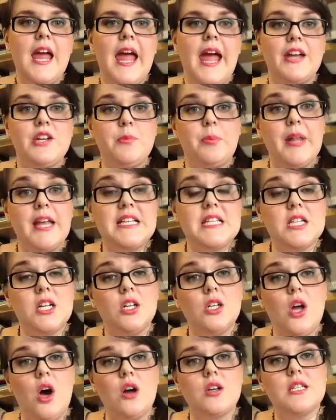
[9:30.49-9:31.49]
and to place it
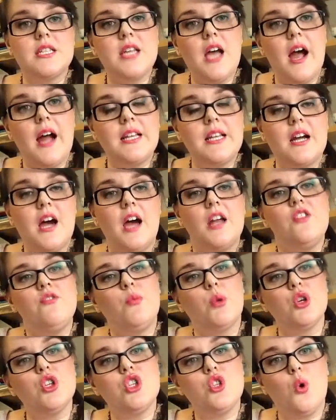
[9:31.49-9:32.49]
alongside the kind of
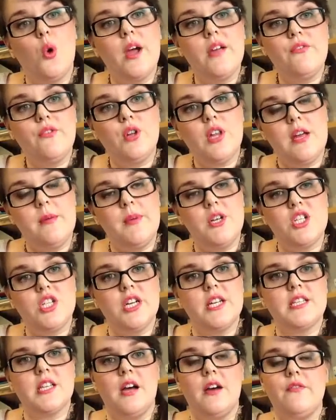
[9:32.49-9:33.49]
more joyful
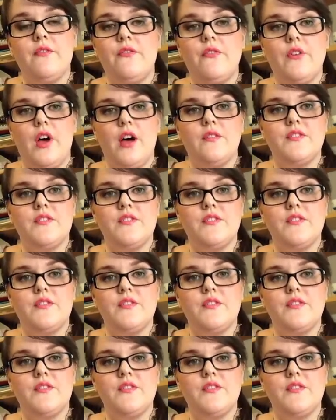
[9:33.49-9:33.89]
images of